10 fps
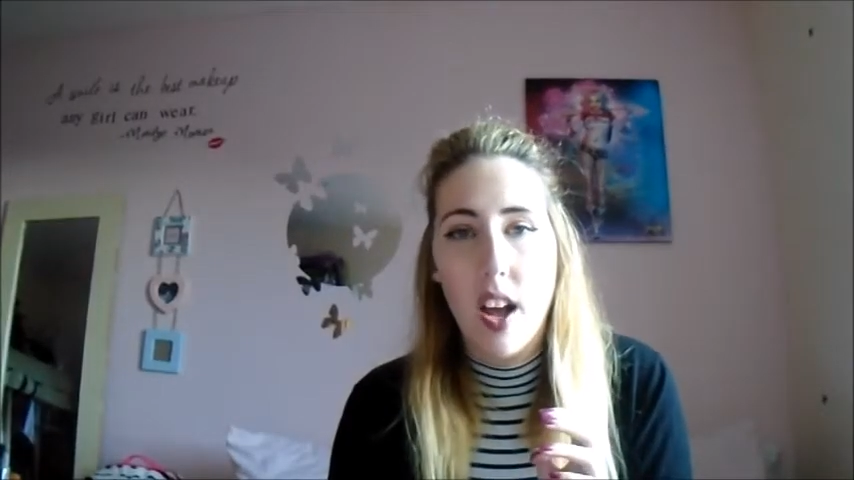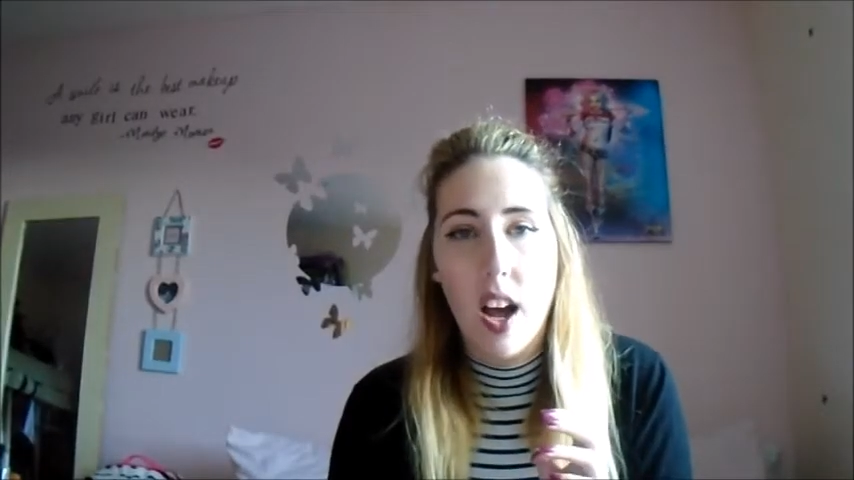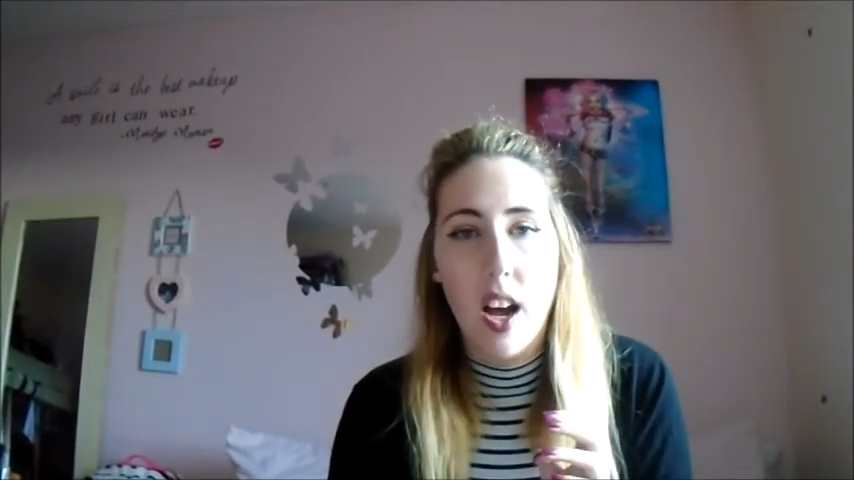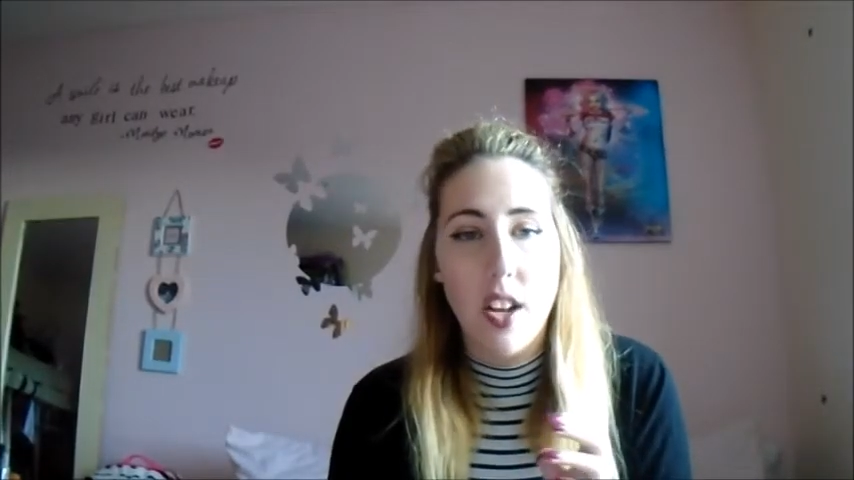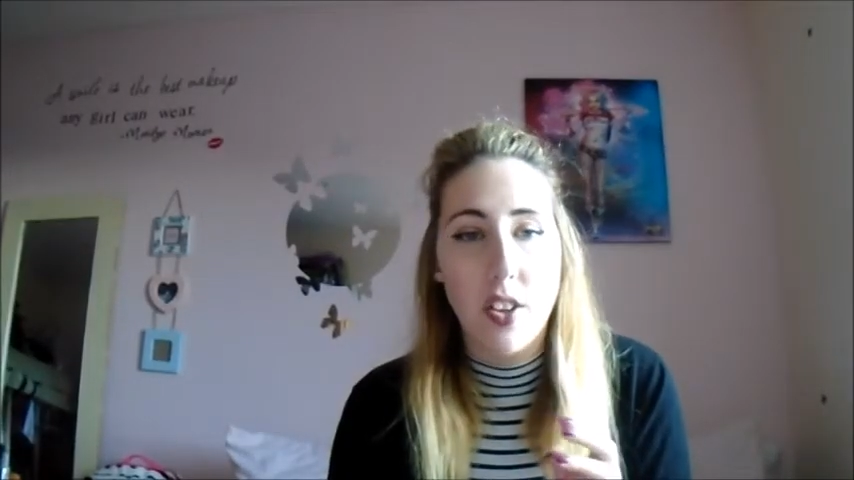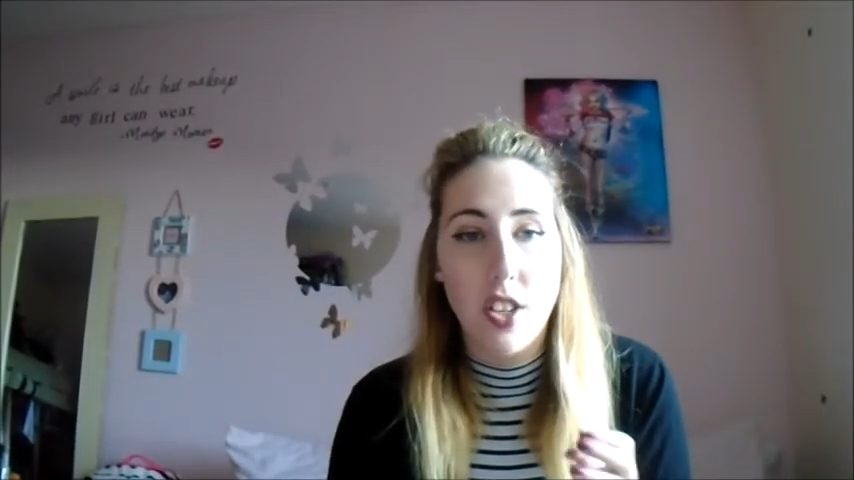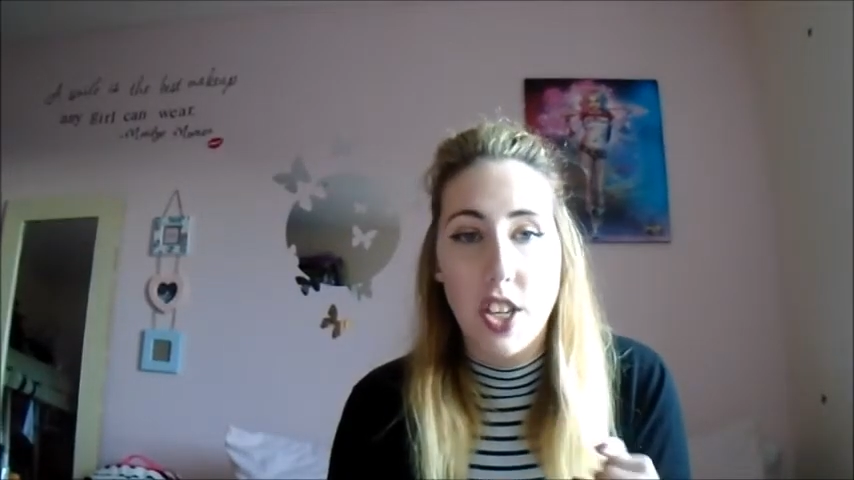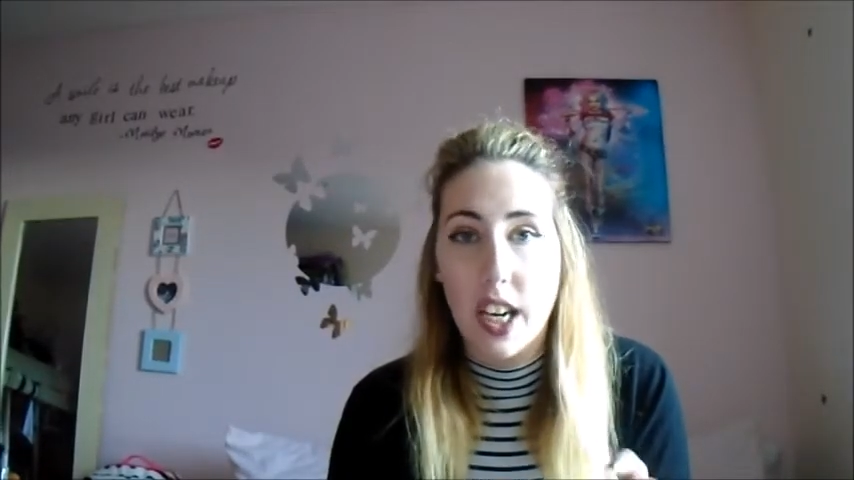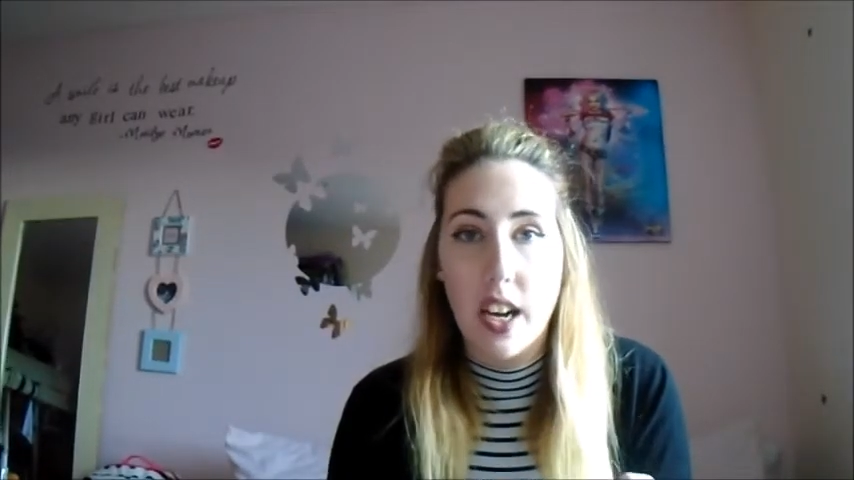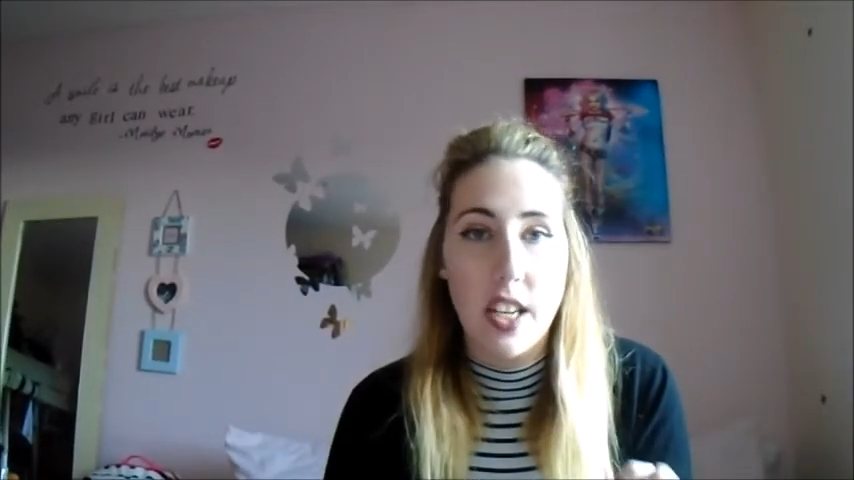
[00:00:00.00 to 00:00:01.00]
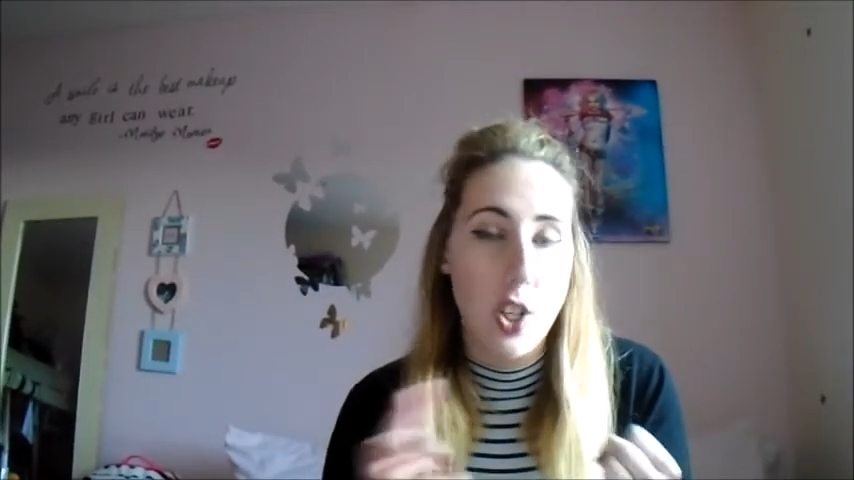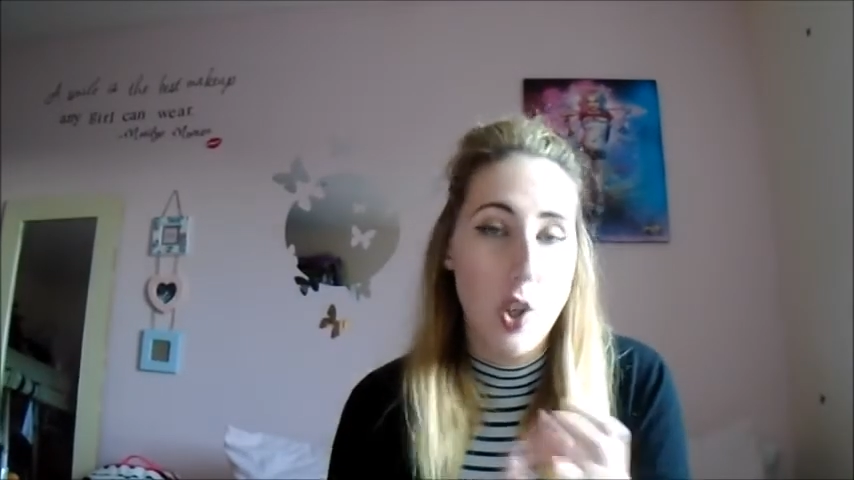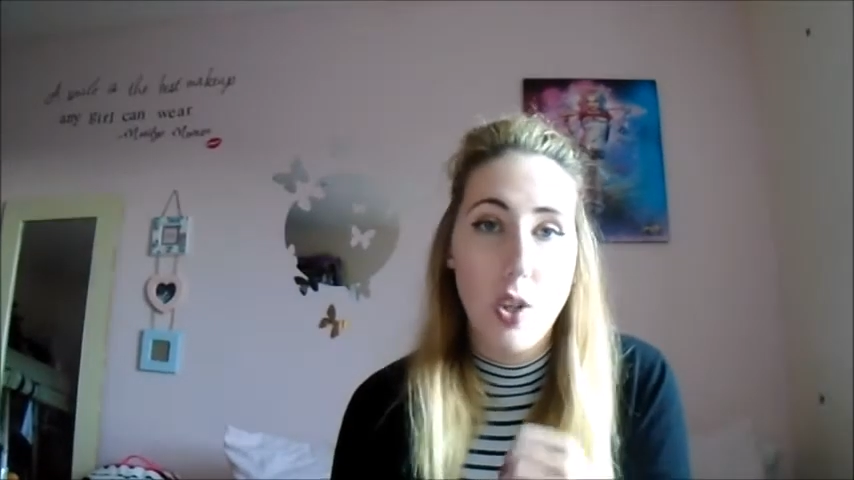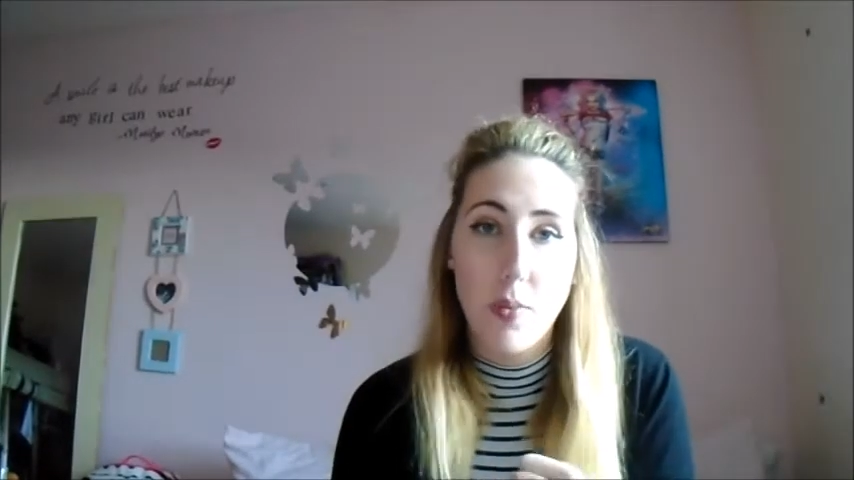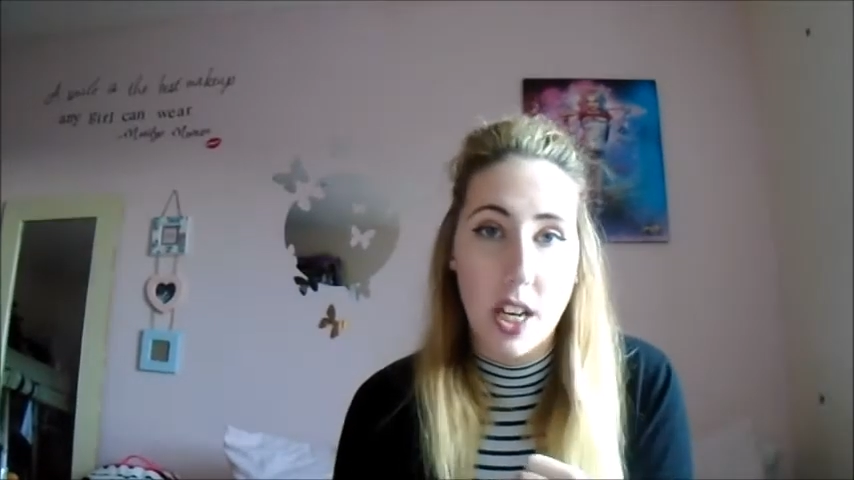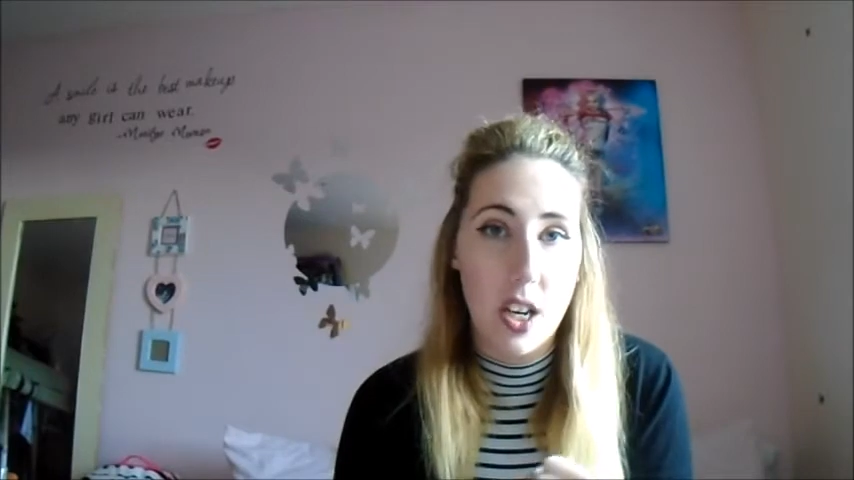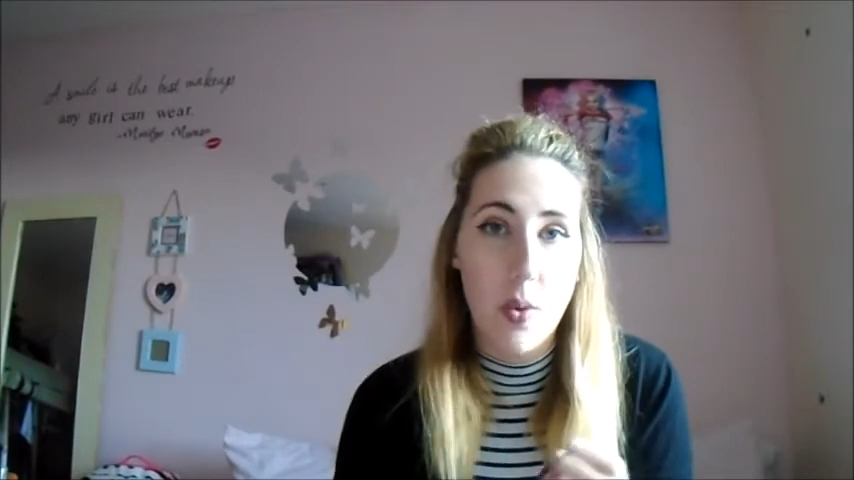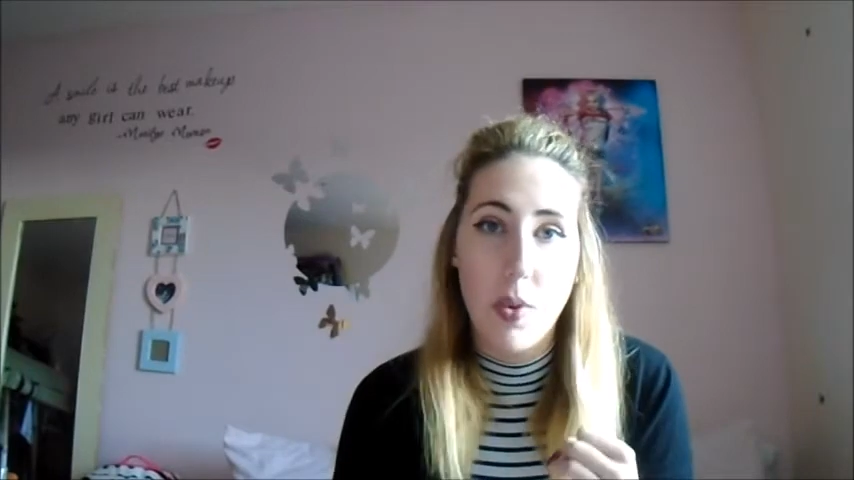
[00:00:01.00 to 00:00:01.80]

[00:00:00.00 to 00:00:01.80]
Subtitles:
You can check out his YouTube channel,